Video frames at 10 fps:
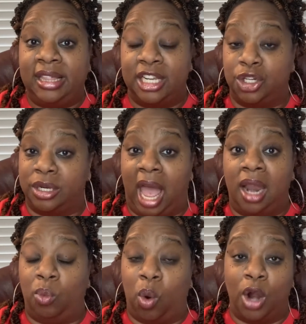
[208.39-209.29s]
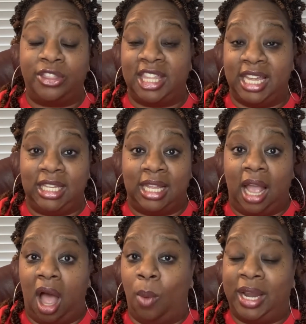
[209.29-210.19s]
that you're not worth it,
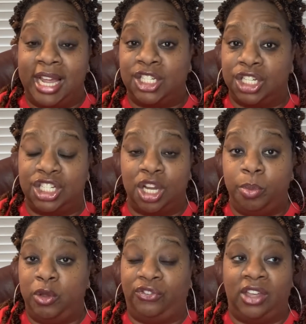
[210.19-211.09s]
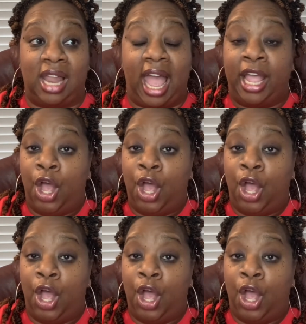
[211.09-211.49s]
a relationship. You feel like,